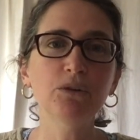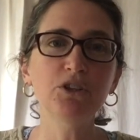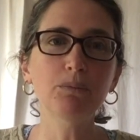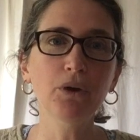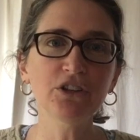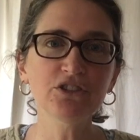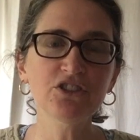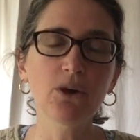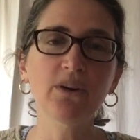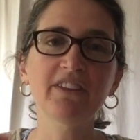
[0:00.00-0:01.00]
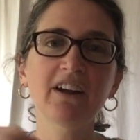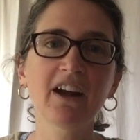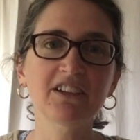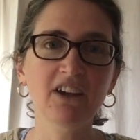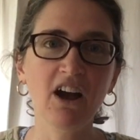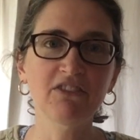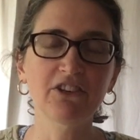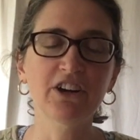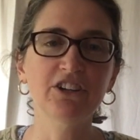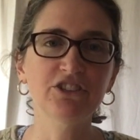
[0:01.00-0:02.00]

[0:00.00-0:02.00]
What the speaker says: when you put your dough in there and cover it,